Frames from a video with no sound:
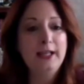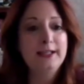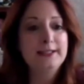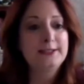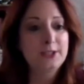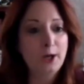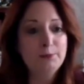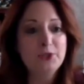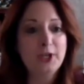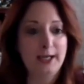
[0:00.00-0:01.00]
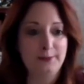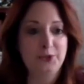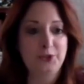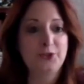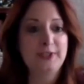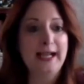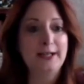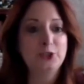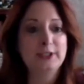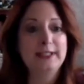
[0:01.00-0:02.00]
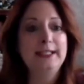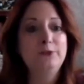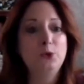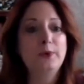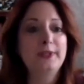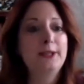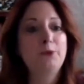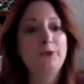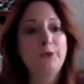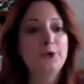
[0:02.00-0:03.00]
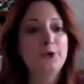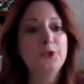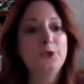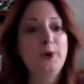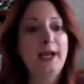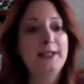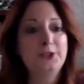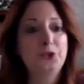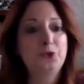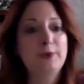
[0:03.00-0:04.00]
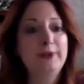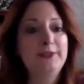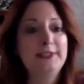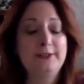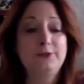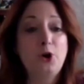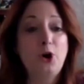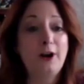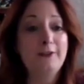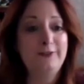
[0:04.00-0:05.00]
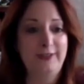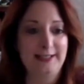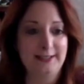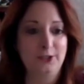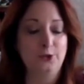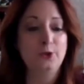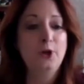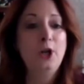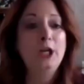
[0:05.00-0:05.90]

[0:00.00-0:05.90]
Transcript: sometimes there's actually even what they refer to as the derivative carfentanil.